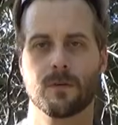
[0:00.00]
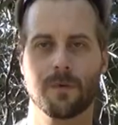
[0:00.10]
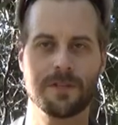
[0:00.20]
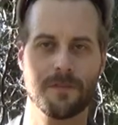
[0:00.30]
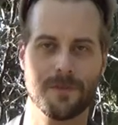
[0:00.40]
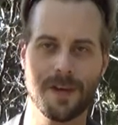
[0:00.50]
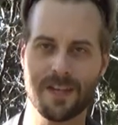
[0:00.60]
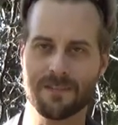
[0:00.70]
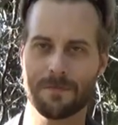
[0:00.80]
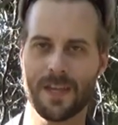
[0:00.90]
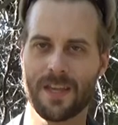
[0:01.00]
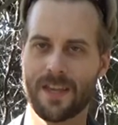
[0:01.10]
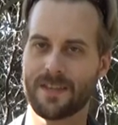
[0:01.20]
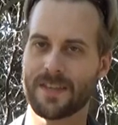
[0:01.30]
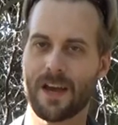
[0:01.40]
Which, if you ask me,
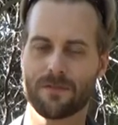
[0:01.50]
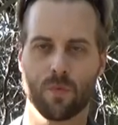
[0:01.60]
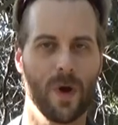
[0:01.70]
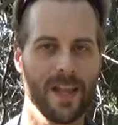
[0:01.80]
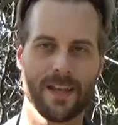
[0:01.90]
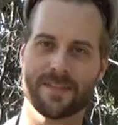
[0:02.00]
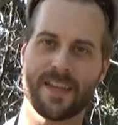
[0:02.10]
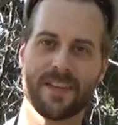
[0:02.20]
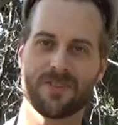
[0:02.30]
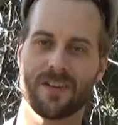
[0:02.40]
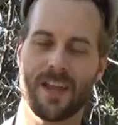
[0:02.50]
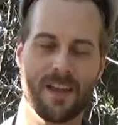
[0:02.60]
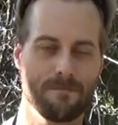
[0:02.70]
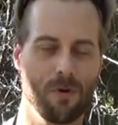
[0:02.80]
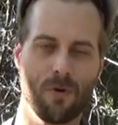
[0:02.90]
he sounds way less ancient
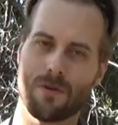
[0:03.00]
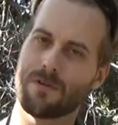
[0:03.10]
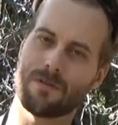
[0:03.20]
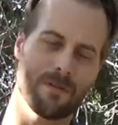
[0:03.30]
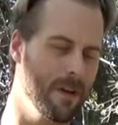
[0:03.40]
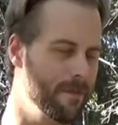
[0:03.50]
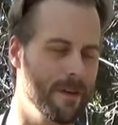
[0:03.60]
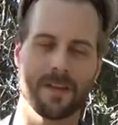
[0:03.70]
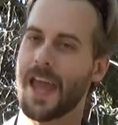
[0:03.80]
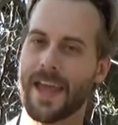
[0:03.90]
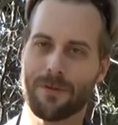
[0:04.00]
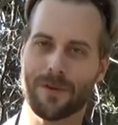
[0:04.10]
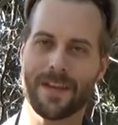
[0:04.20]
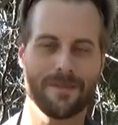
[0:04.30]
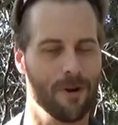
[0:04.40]
and more of an
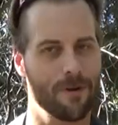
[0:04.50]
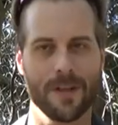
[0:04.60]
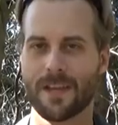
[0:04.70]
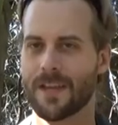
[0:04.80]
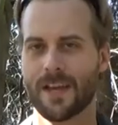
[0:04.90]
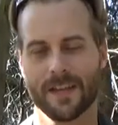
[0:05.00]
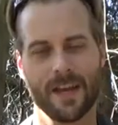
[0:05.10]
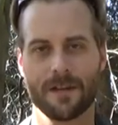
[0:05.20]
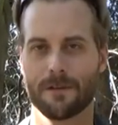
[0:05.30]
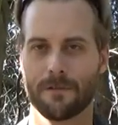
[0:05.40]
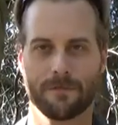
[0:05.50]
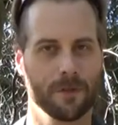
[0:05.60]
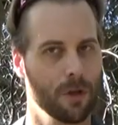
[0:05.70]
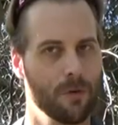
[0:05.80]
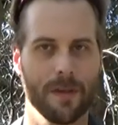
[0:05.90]
angry, nerdy, kind of
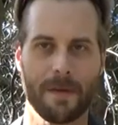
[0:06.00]
glowing